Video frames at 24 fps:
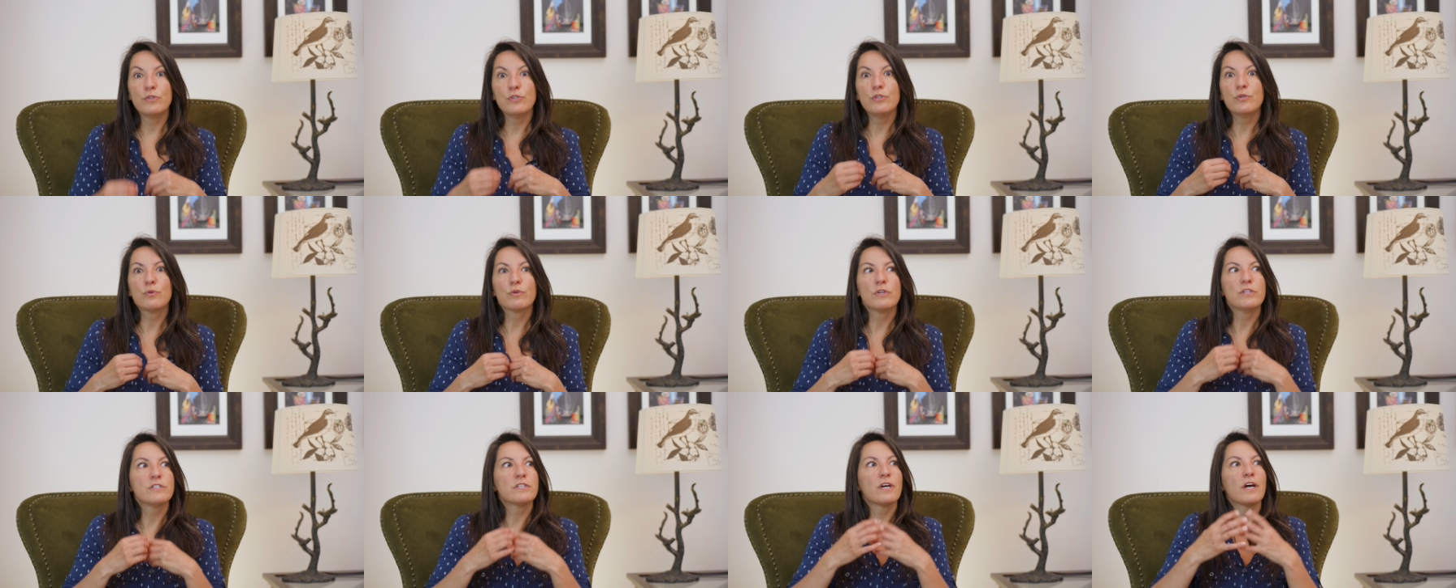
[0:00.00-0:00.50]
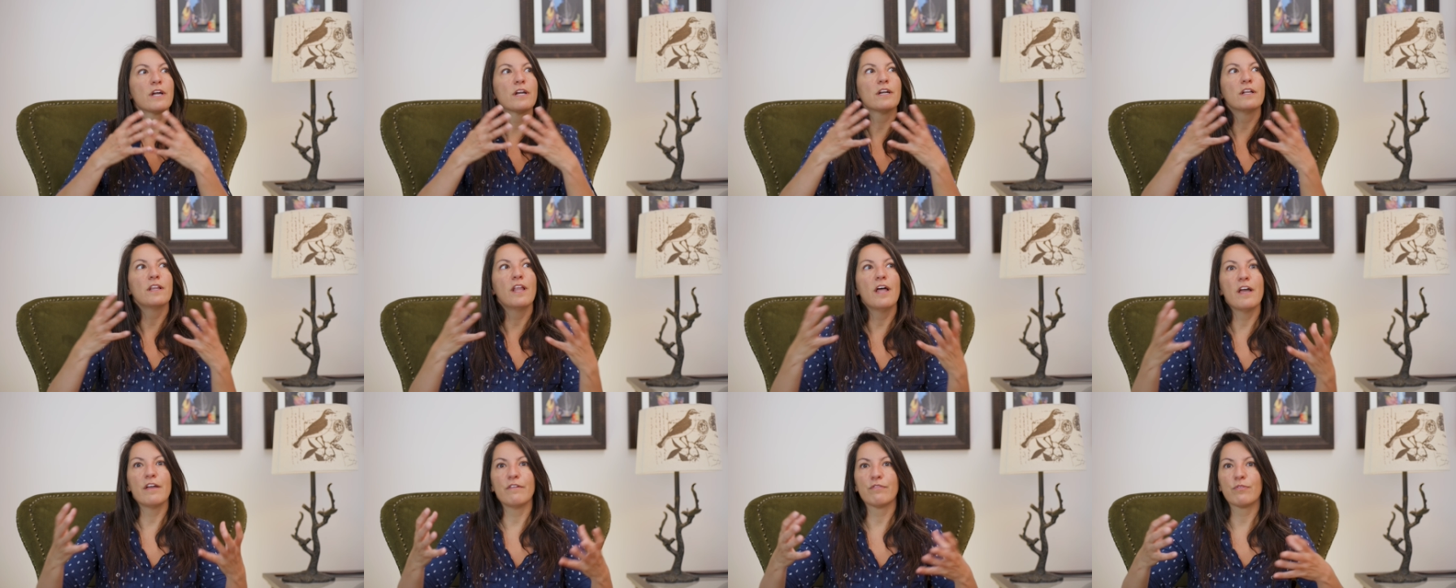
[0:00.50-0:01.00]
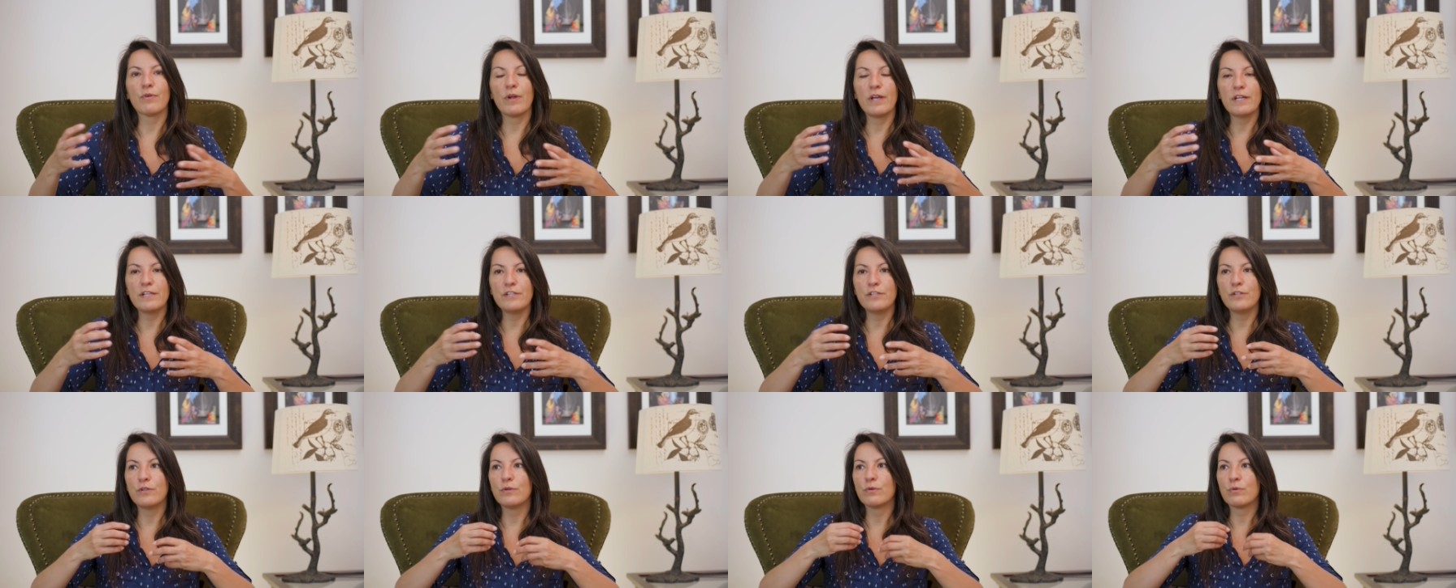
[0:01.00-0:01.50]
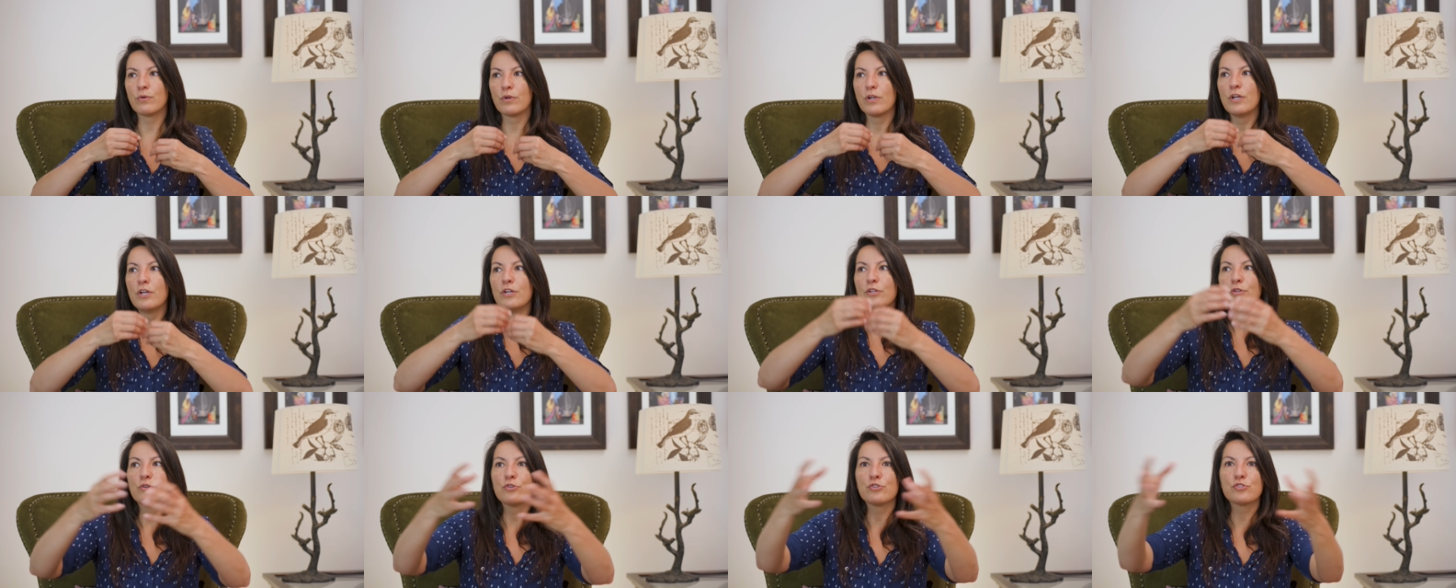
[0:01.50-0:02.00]
your entire life, right? You're
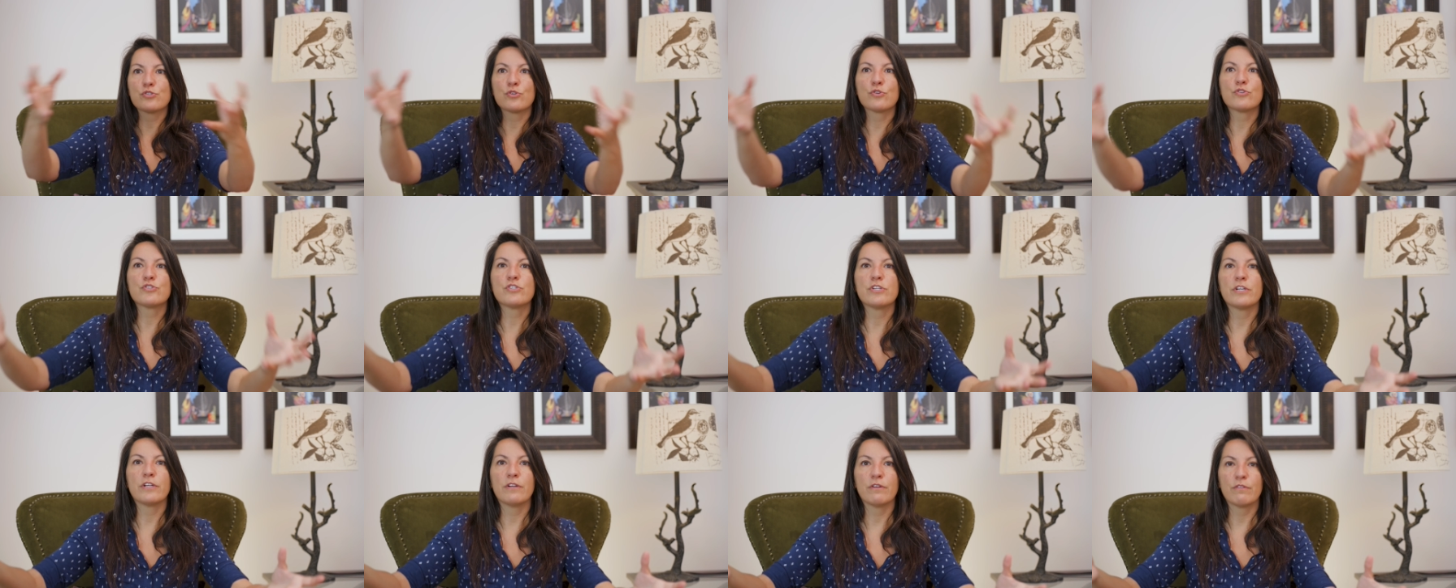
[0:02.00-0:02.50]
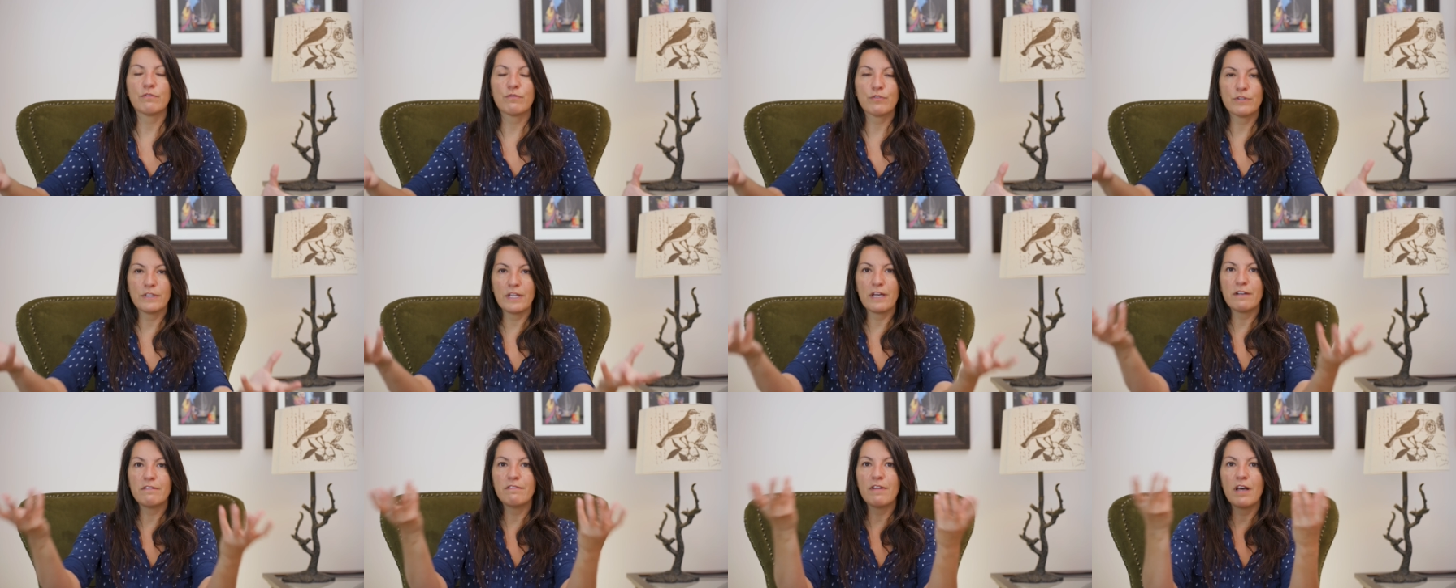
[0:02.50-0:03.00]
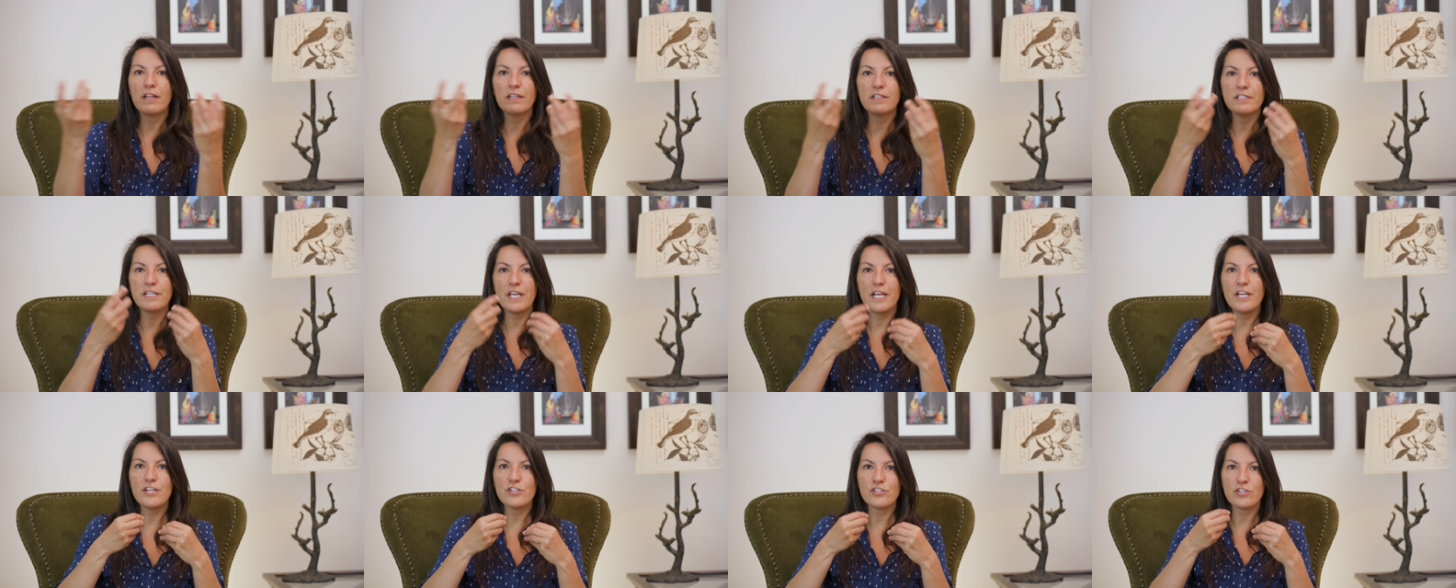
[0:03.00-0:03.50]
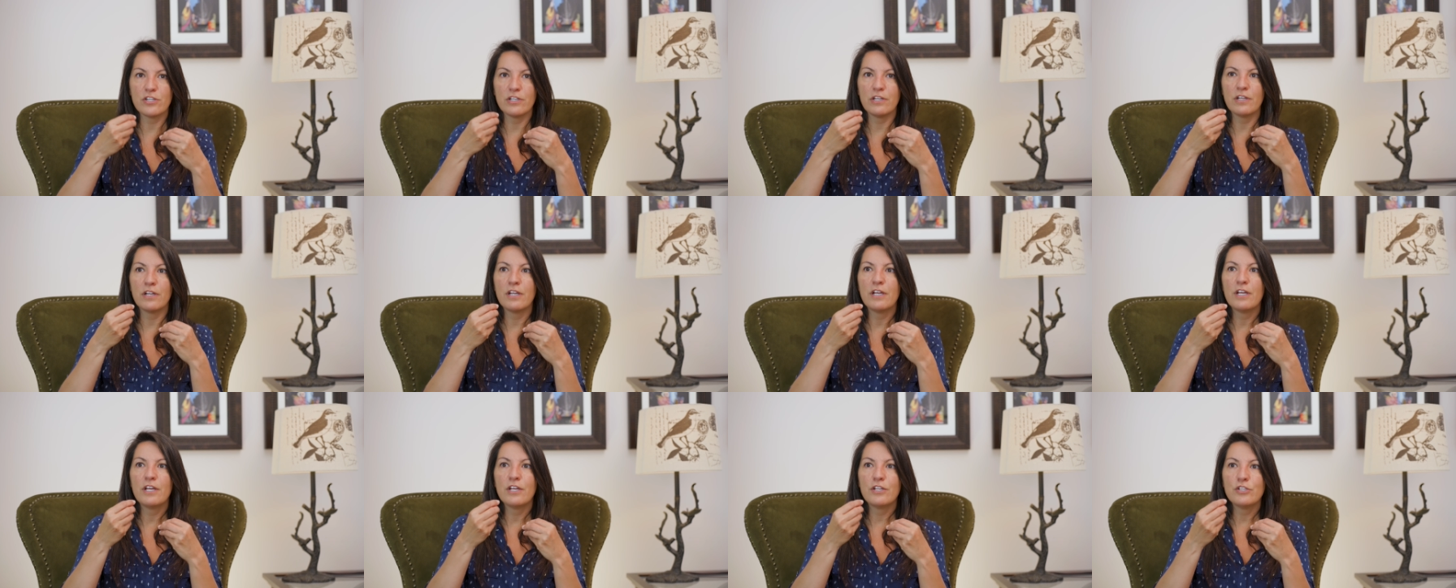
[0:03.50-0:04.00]
searching for that validation